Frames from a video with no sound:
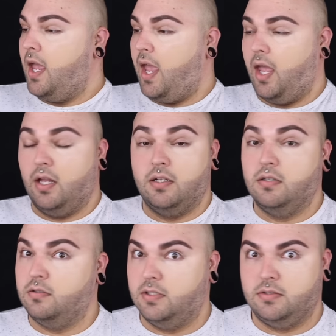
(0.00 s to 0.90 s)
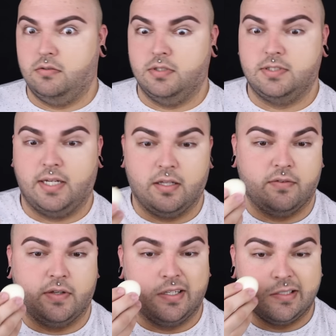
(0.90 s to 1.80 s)
And let's do this side of
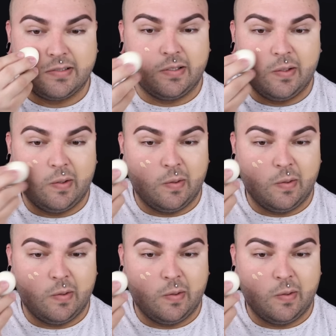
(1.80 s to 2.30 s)
the face.